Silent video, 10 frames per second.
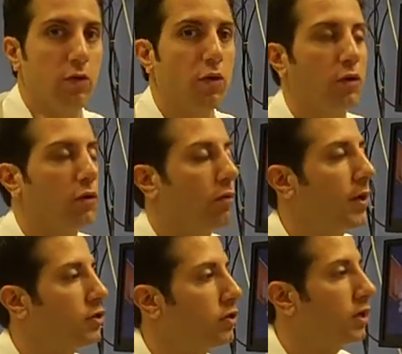the one you were
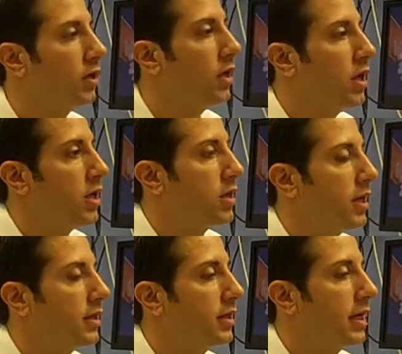mentioning,
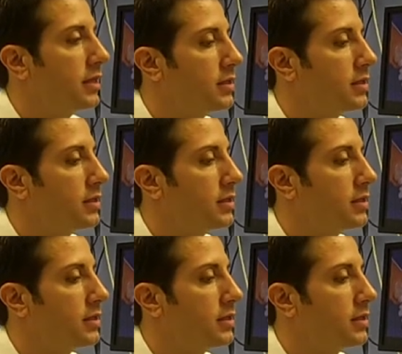that